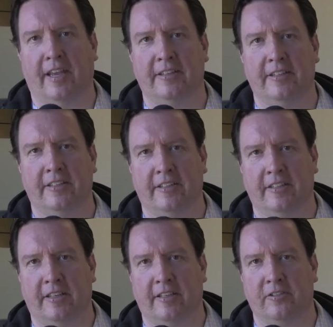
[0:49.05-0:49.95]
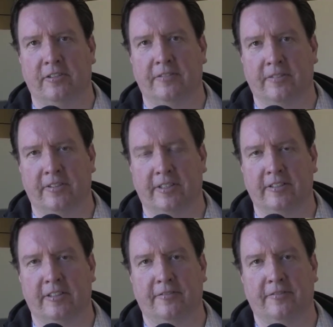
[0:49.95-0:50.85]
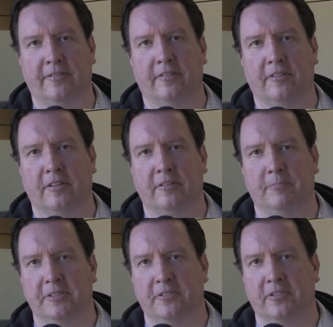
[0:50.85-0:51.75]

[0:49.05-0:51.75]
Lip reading: ended in a jury verdict of Mr.